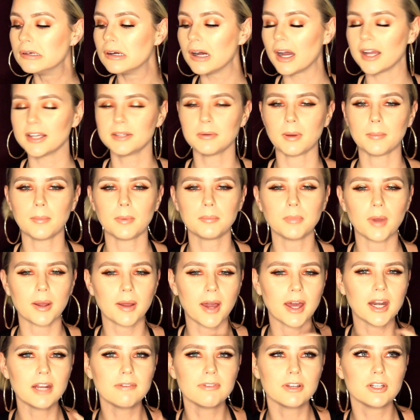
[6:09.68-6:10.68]
I'm
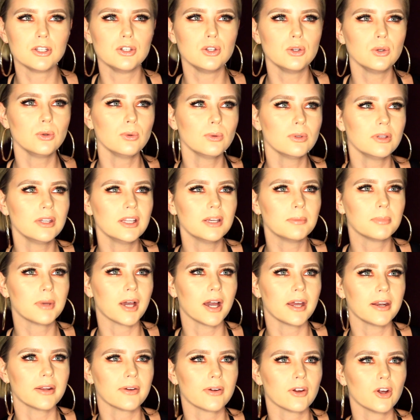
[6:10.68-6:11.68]
kind of a nude lip
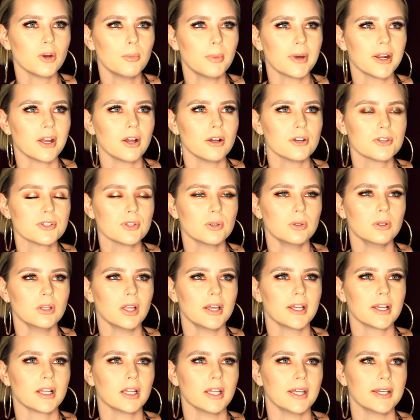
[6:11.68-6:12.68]
kind of girl, but I also
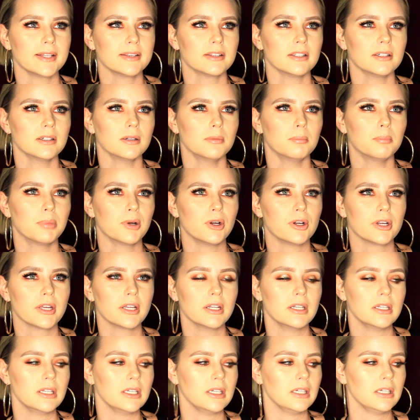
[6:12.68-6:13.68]
like the
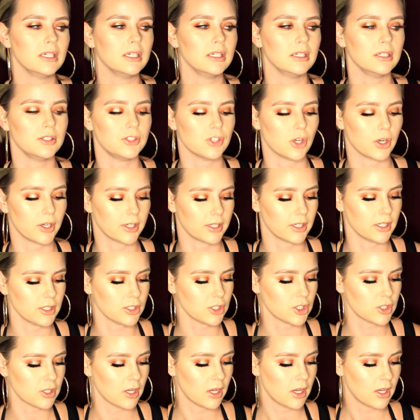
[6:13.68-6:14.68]
burgundy
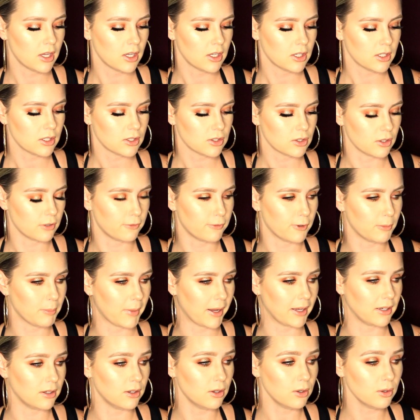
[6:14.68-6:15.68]
darkish. So for
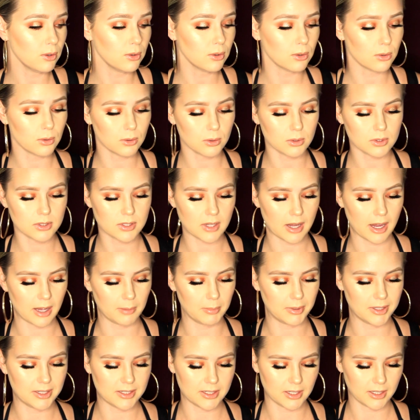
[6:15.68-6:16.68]
my nudes,
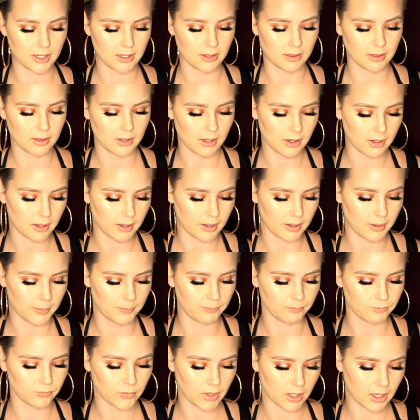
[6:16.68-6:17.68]
I've been digging
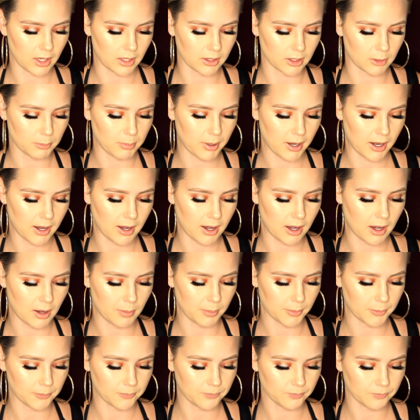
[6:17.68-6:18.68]
the
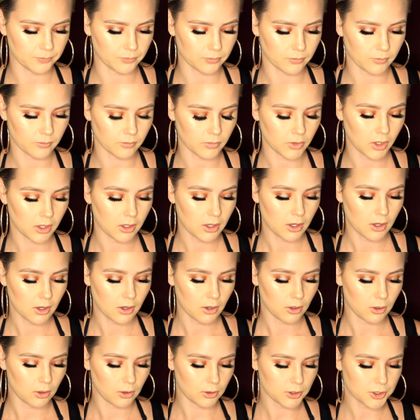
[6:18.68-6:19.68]
ColourPop
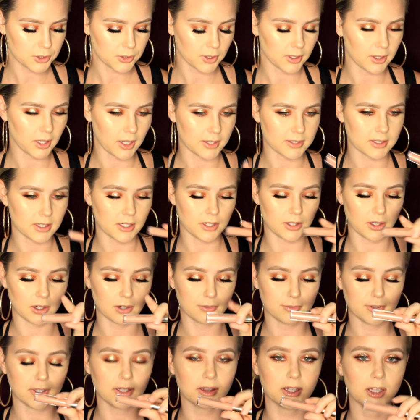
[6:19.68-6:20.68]
Ultra Glossy
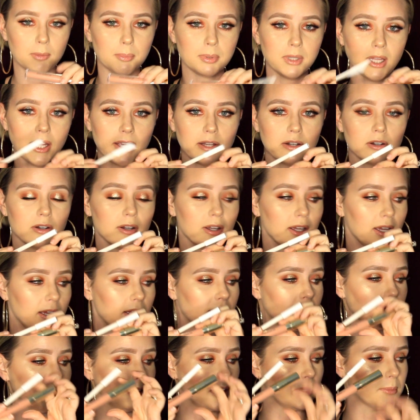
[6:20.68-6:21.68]
Curvy Lip Liner
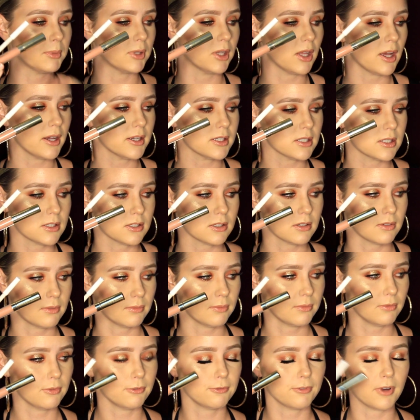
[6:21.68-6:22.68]
and Lip Gloss
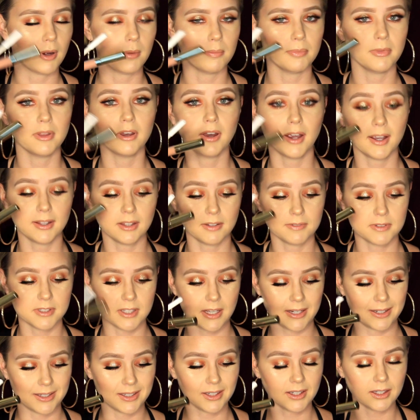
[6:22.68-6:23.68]
from the I Love
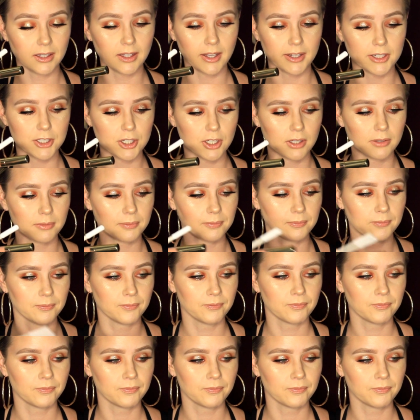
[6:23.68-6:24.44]
Sadie collection.